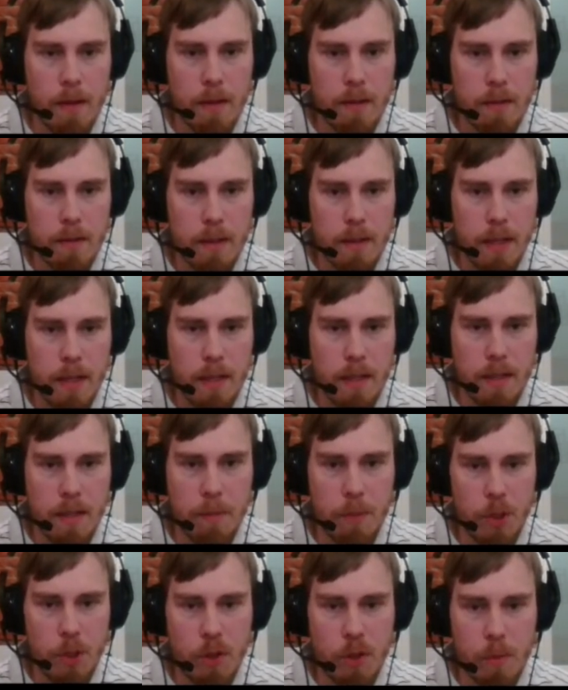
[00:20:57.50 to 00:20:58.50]
And the
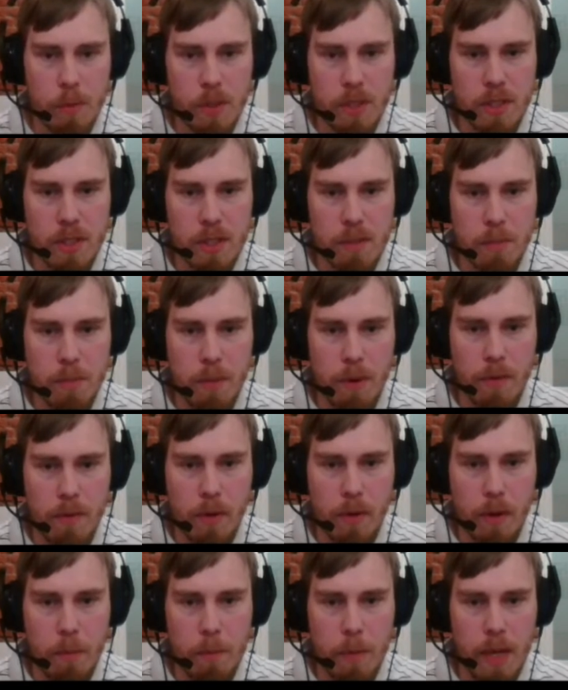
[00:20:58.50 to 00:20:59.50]
bishop is just
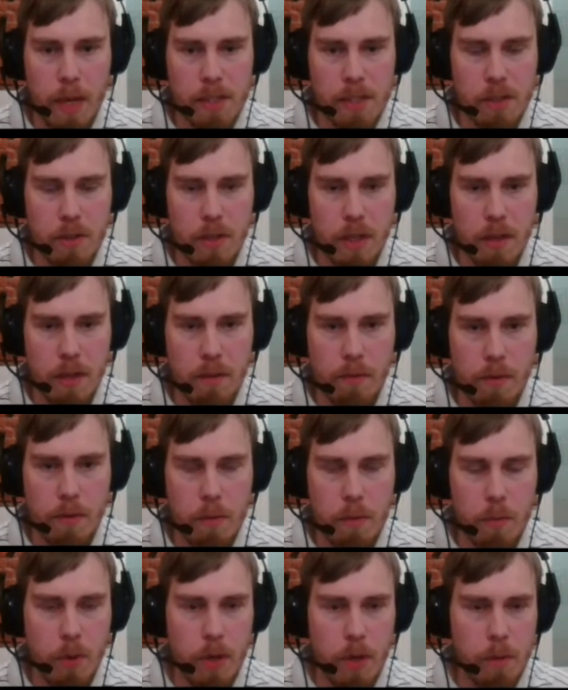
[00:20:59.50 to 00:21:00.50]
beautifully placed on
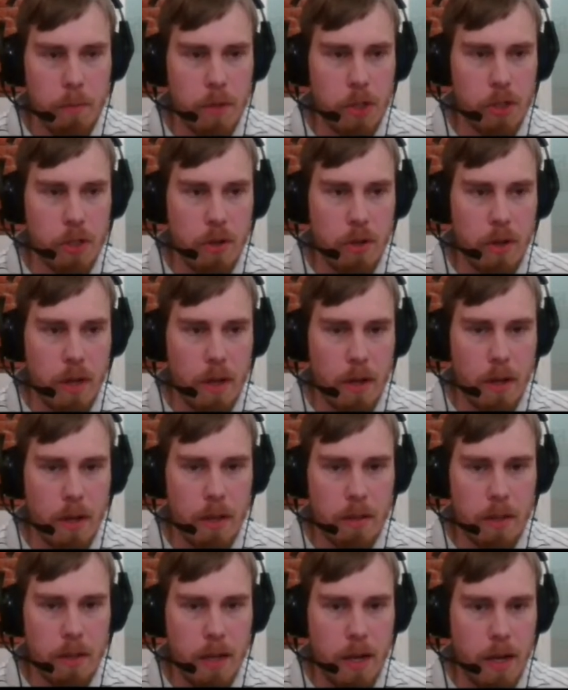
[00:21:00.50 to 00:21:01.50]
d4, putting pressure on
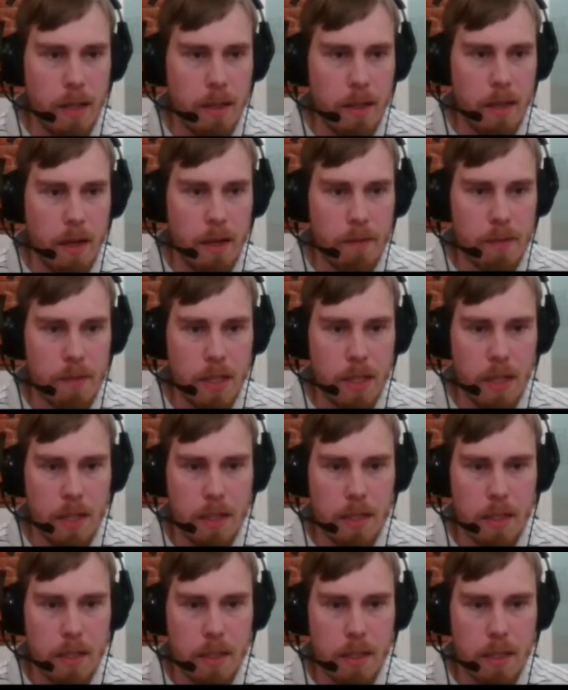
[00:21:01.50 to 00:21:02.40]
the knight and f6.